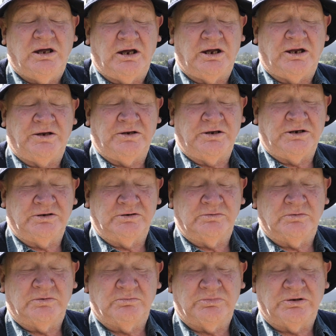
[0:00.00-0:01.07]
and then,
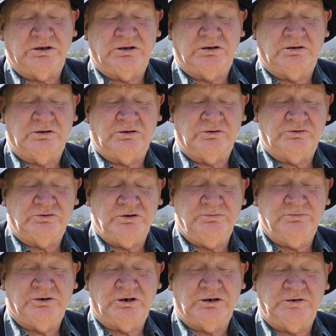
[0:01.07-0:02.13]
because you
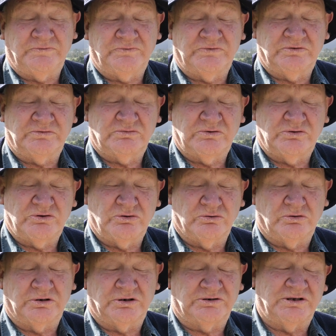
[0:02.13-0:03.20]
might have
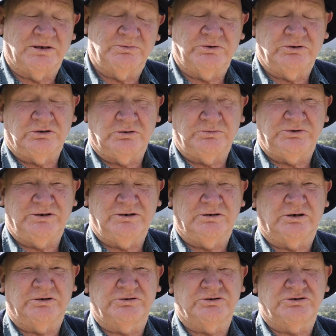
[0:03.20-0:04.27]
thought that sometimes you'd
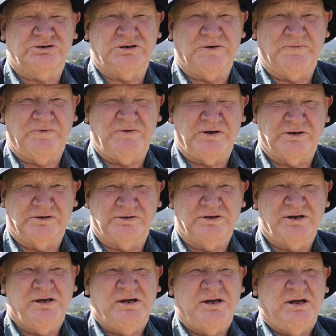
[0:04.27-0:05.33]
like to shift things
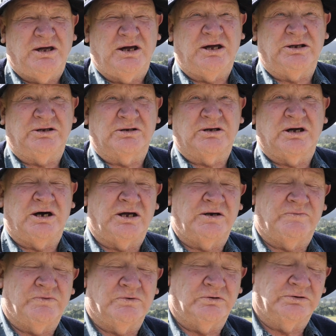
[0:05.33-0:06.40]
and you can't
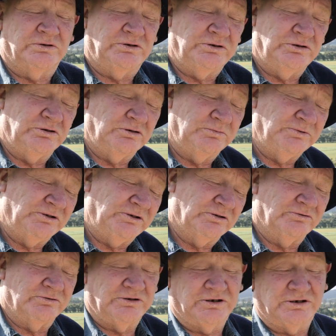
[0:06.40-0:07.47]
afford to do it
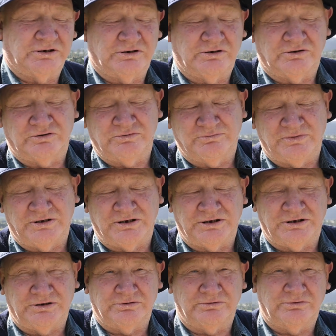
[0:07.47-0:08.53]
because it's going to cost
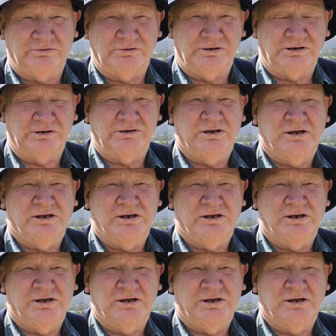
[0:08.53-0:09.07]
money and all this.